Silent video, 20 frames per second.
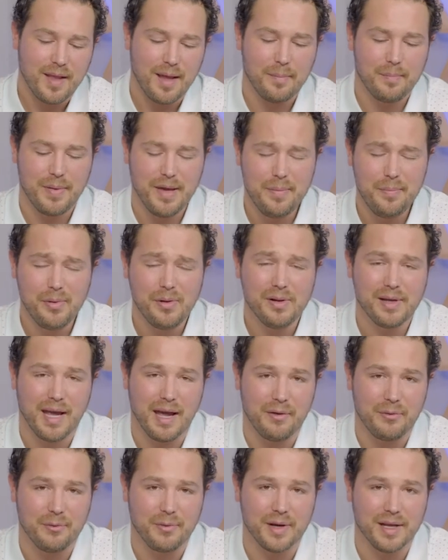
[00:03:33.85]
People
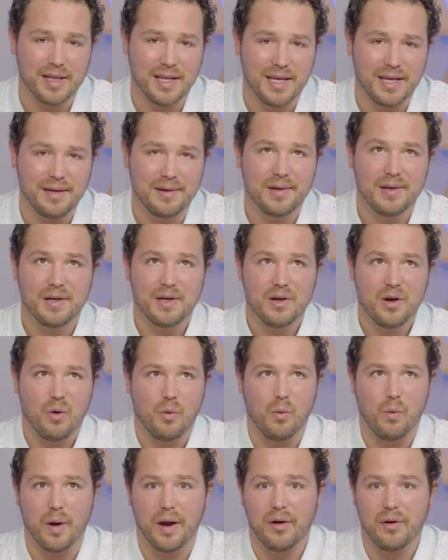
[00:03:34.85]
get really
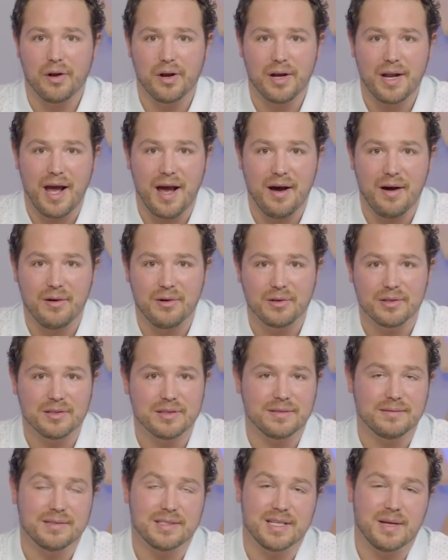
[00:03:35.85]
weirded out.
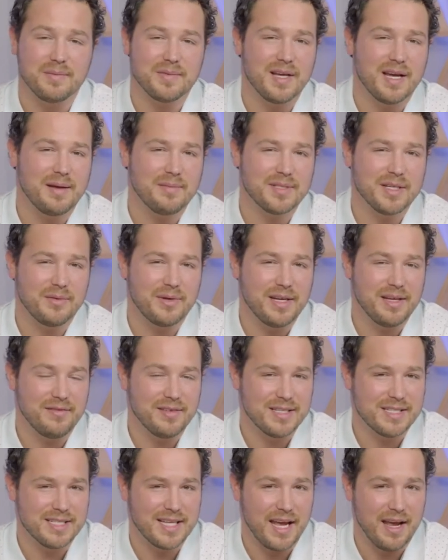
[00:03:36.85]
Sometimes I would
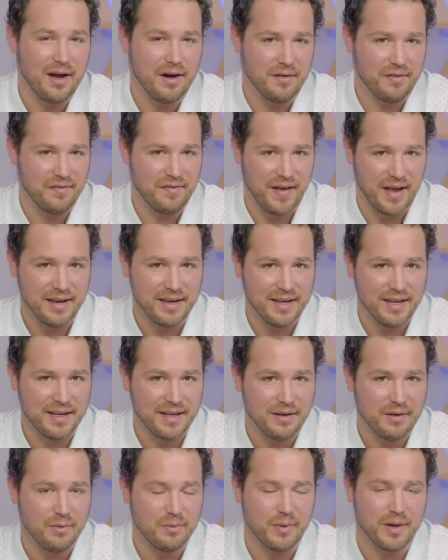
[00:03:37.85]
even say
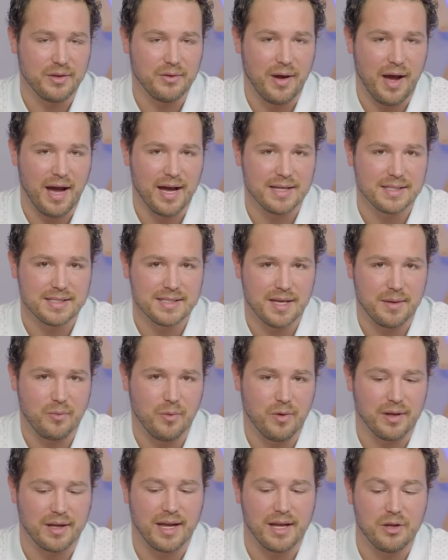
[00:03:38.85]
offended when you ask them,
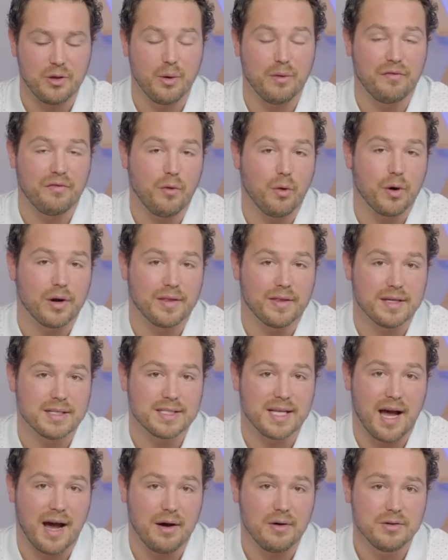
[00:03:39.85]
well, can you afford this
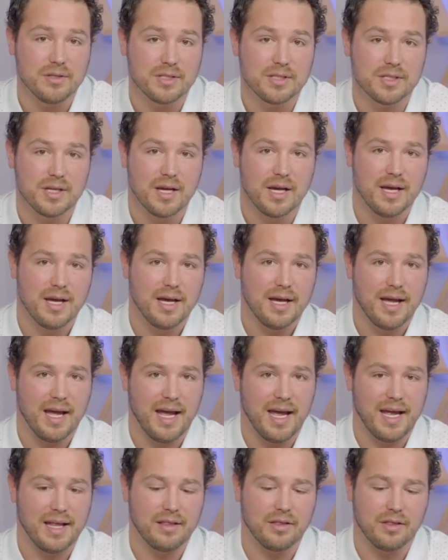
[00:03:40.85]
house?
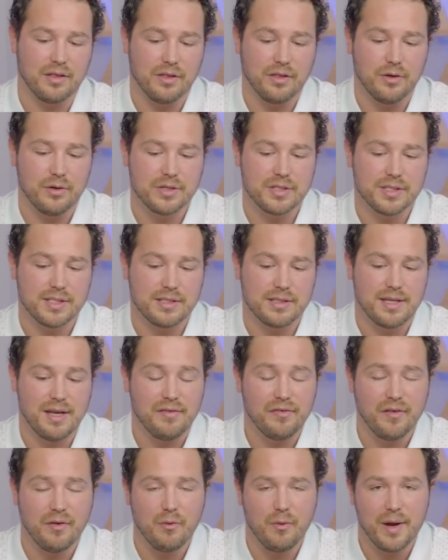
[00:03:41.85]
And there's
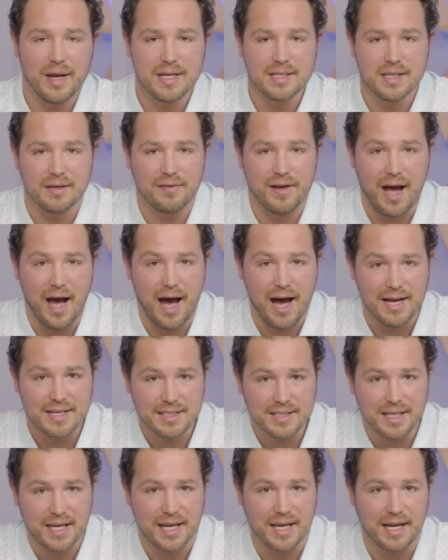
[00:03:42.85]
different ways of
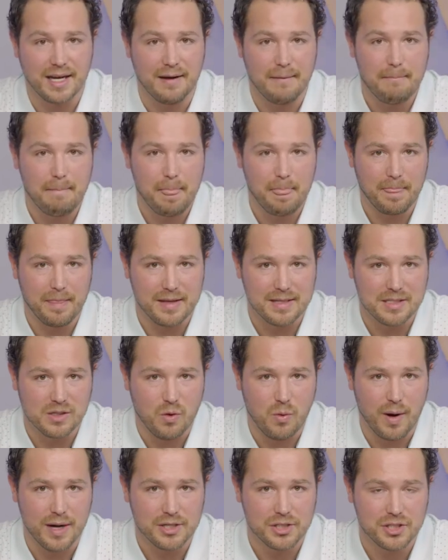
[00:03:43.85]
asking this
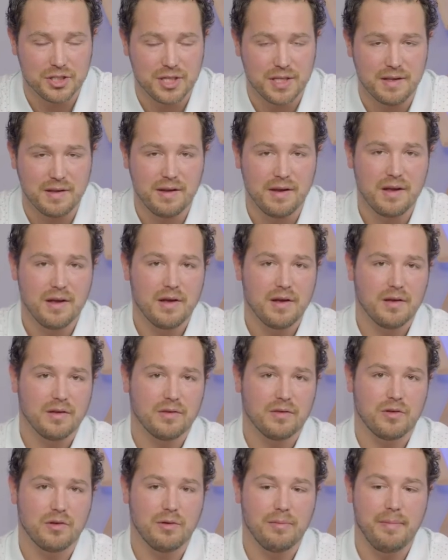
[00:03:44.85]
question
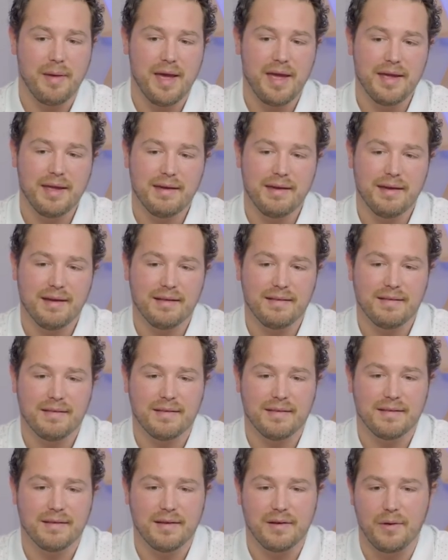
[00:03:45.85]
to make
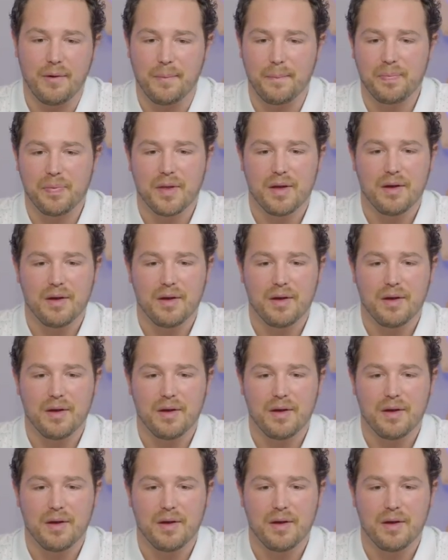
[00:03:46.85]
it, you know,